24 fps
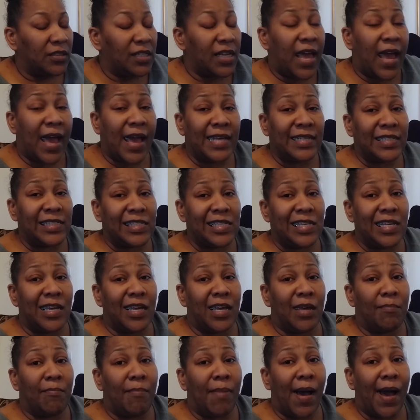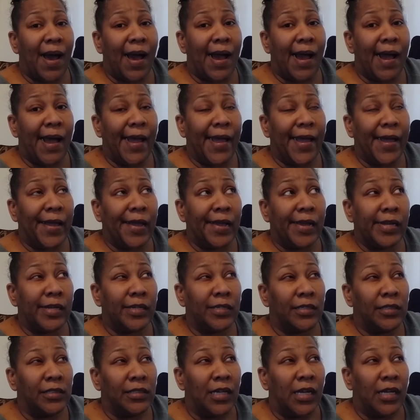Cassia by
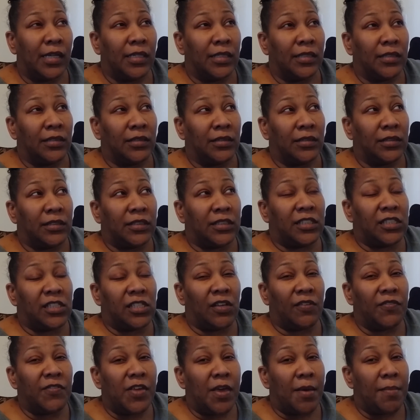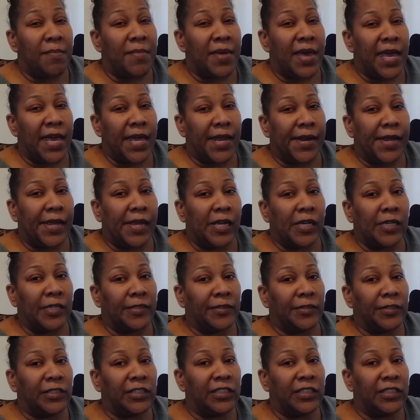Sylvia Manning.